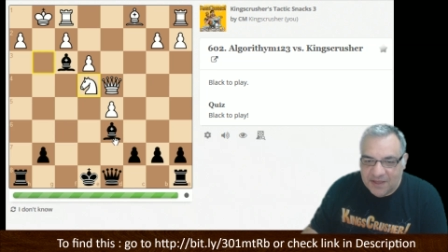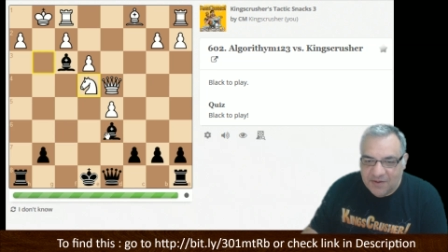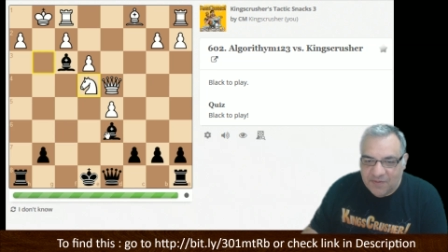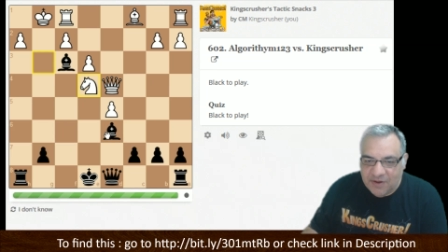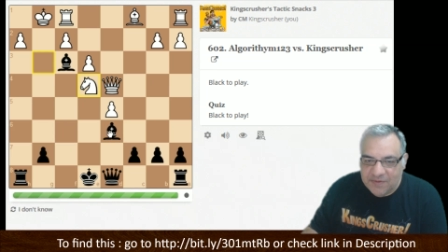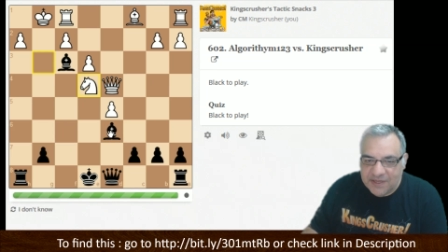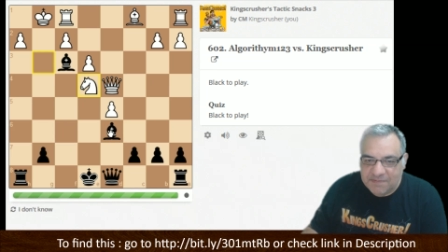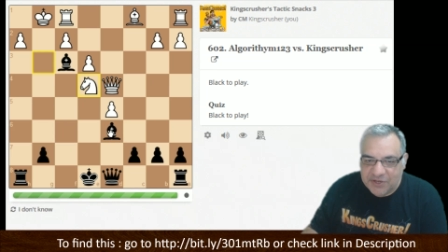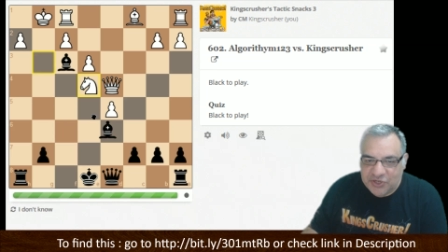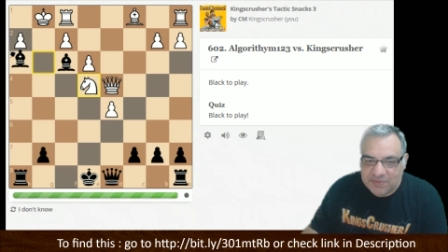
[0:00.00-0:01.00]
Well, there's
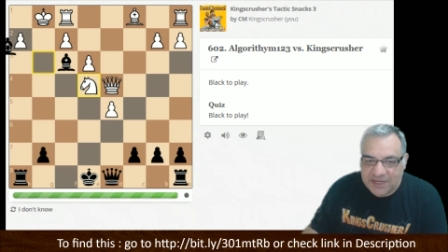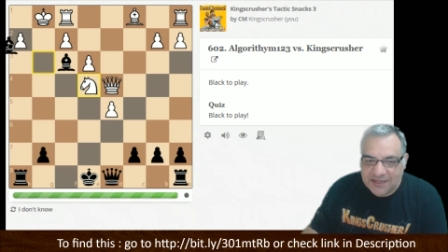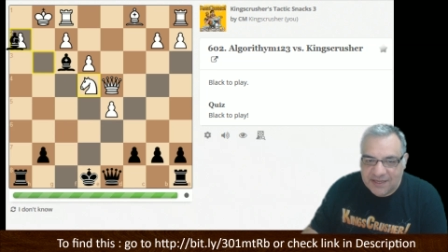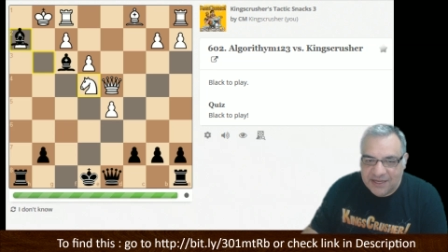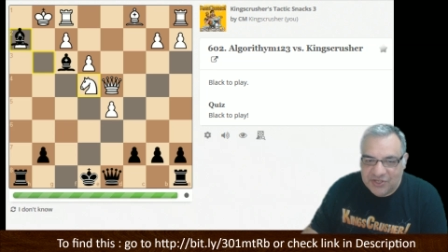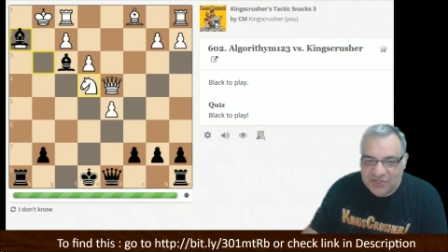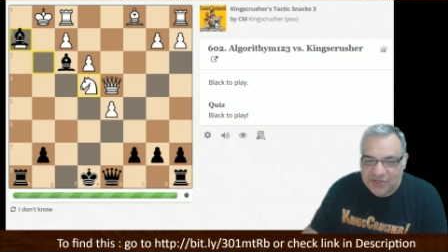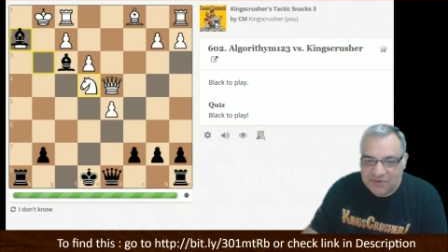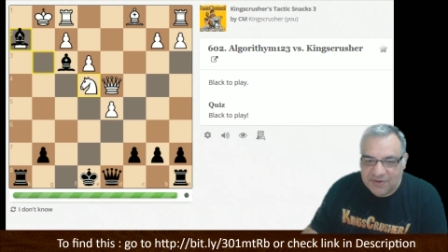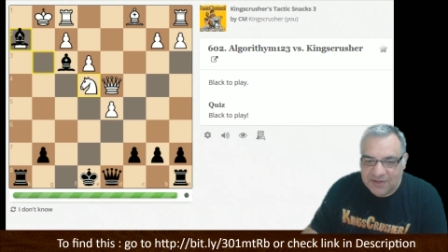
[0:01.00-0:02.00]
bishop takes
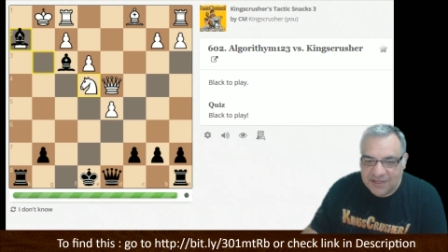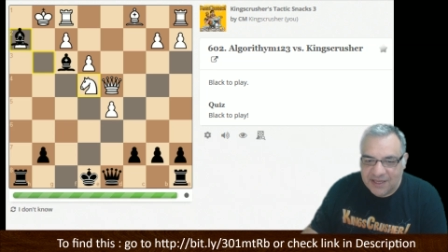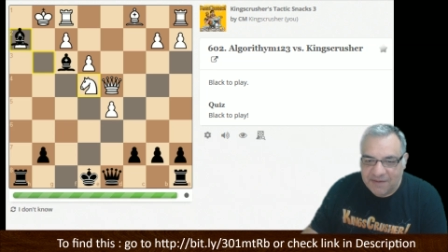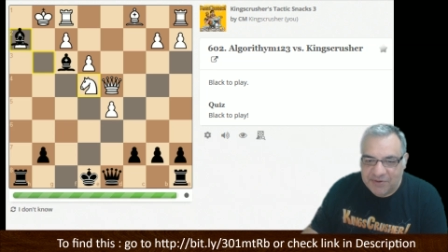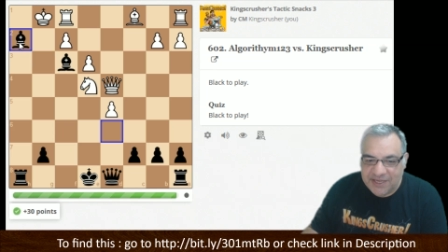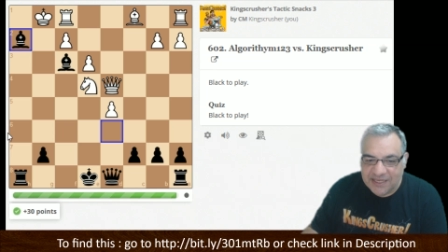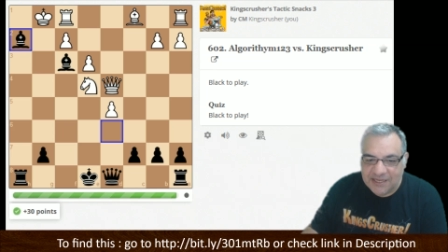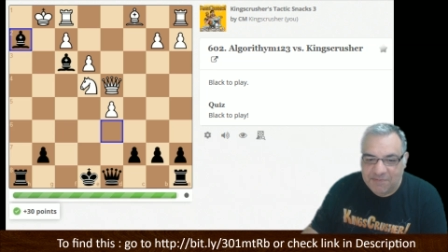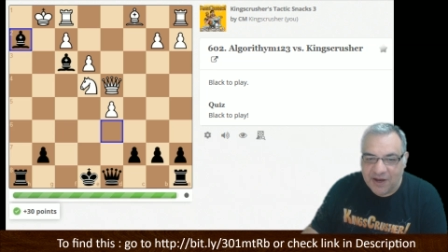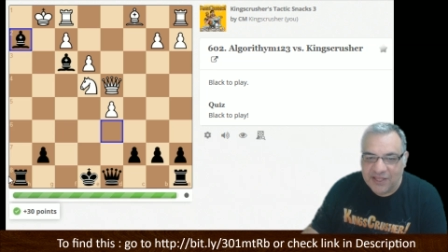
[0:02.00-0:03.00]
h2
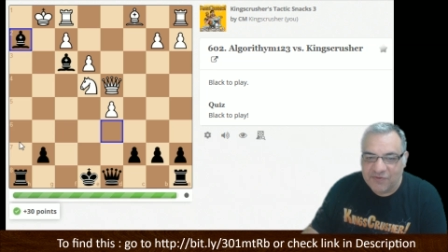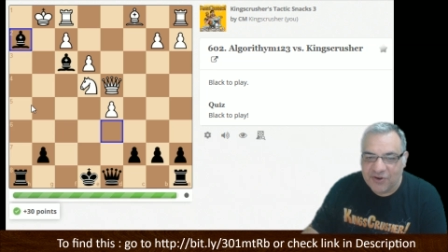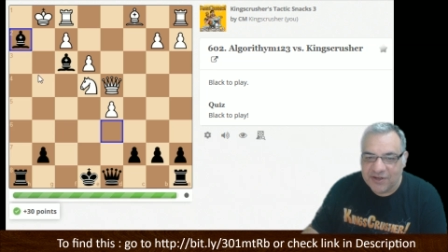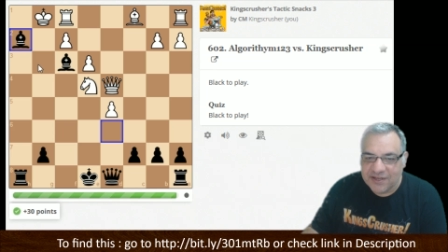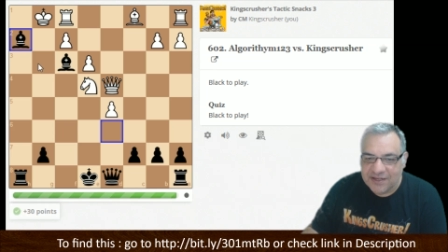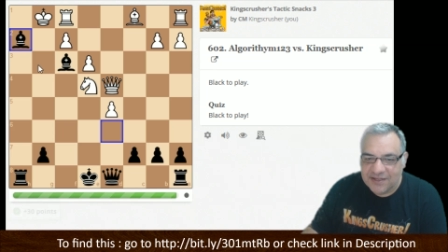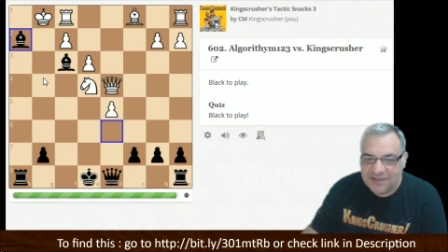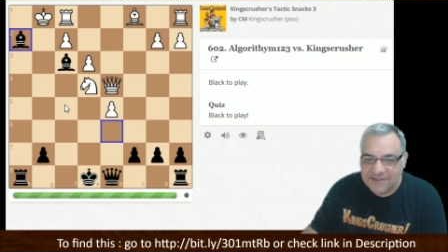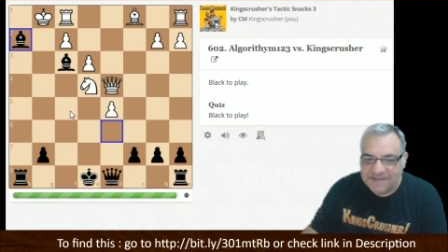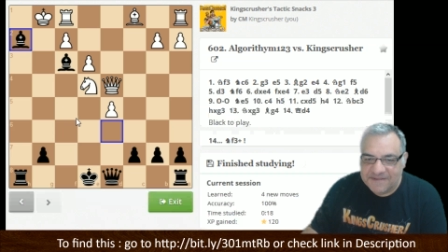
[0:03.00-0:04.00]
protected by the rook.
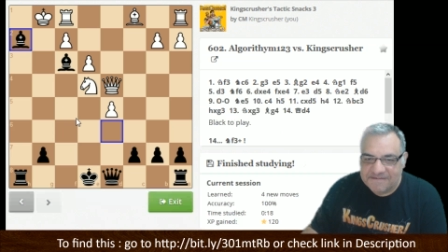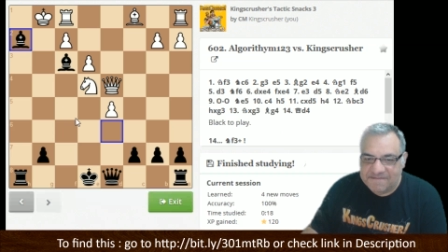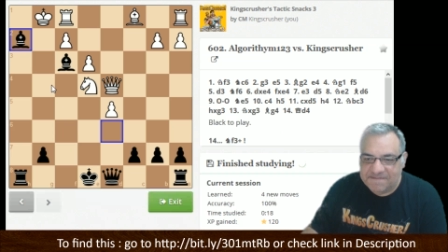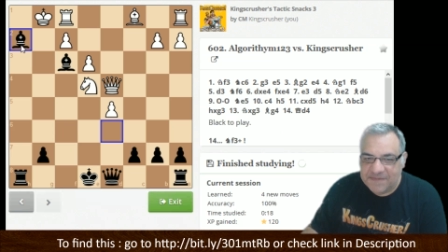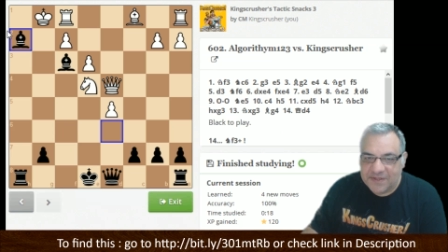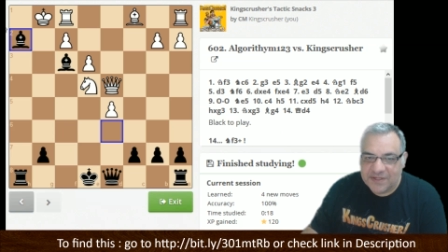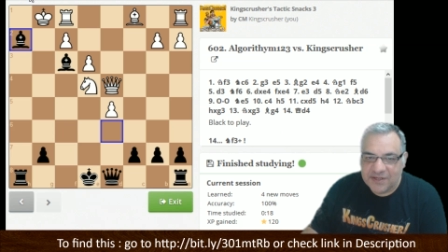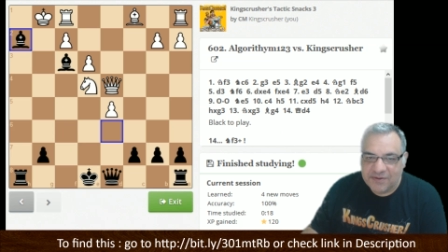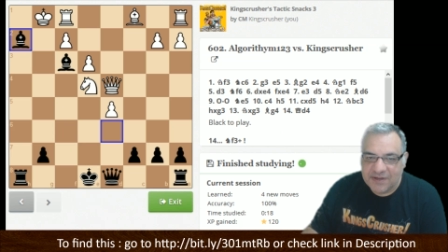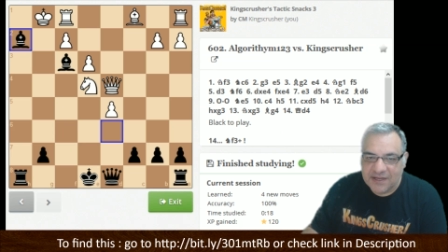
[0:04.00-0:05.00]

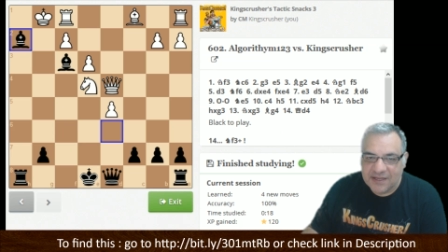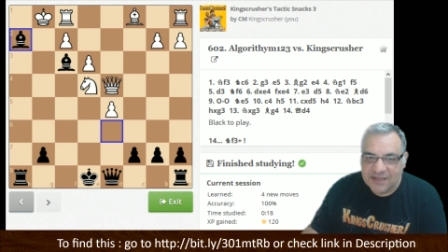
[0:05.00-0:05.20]
So